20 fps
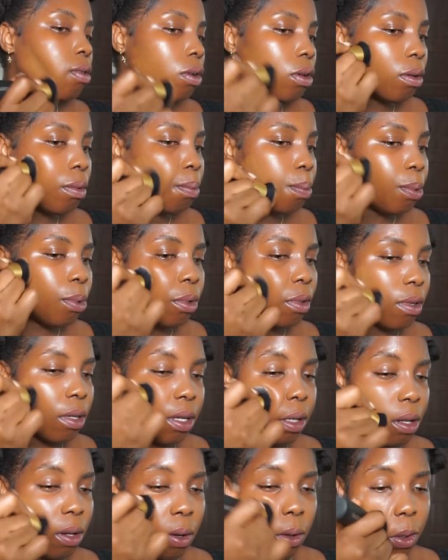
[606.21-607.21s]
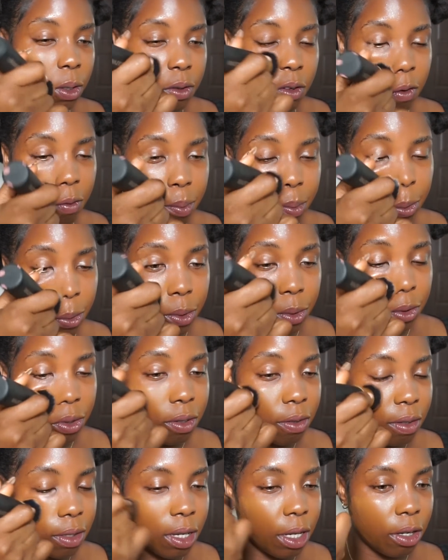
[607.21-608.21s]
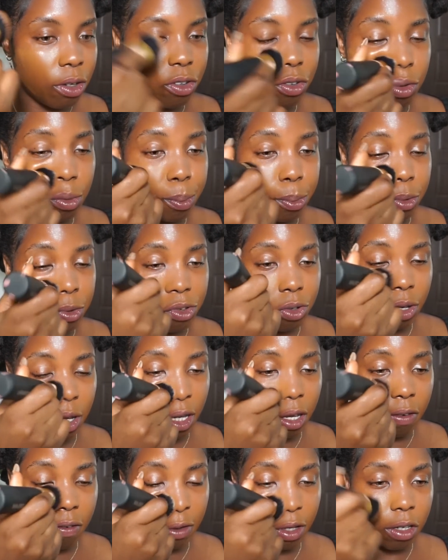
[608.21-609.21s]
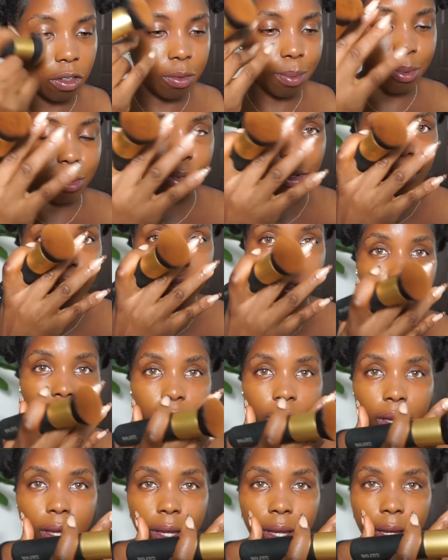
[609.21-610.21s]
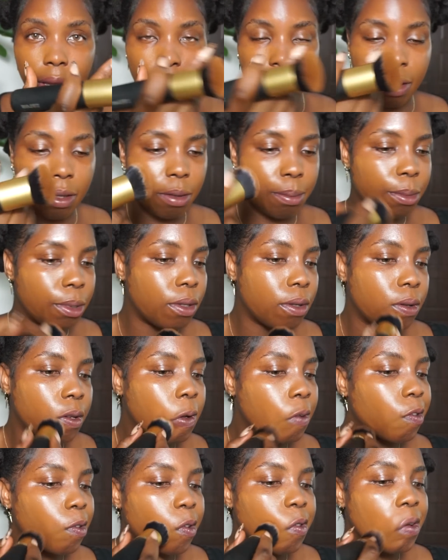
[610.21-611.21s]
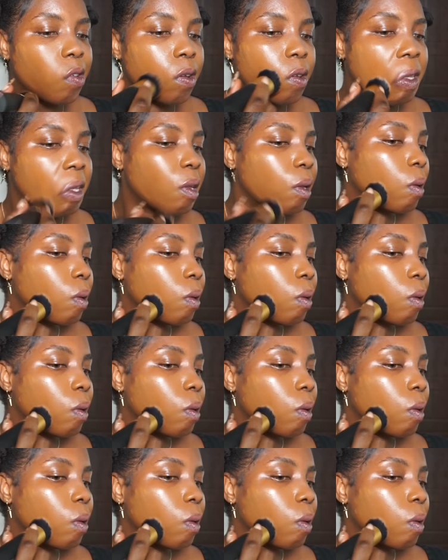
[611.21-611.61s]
Don't put a lot of products there. You should put your heaviest products in the middle of your face.